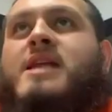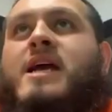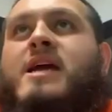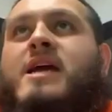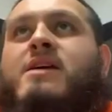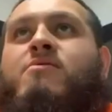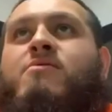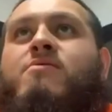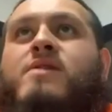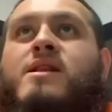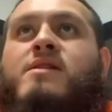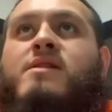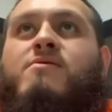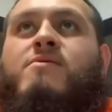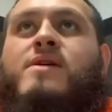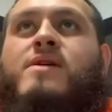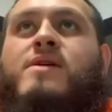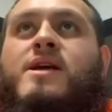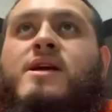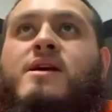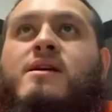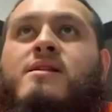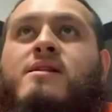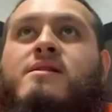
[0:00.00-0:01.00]

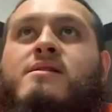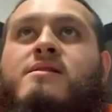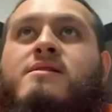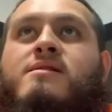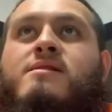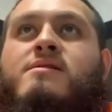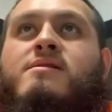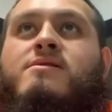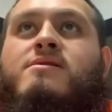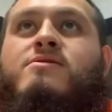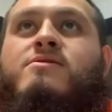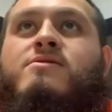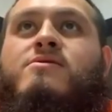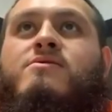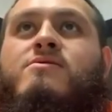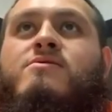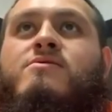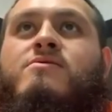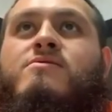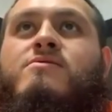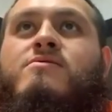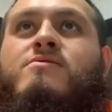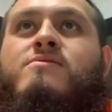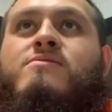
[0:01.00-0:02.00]
when
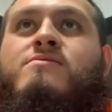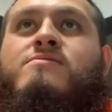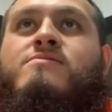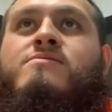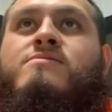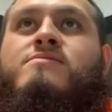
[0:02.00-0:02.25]
you